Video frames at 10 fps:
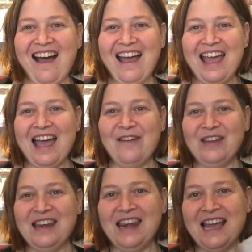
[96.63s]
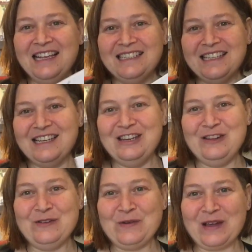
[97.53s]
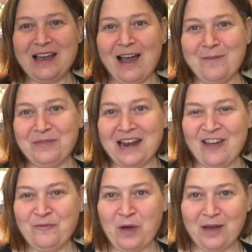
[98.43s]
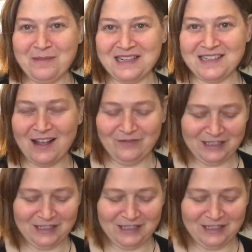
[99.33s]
I have a nice new cup that I've bought myself.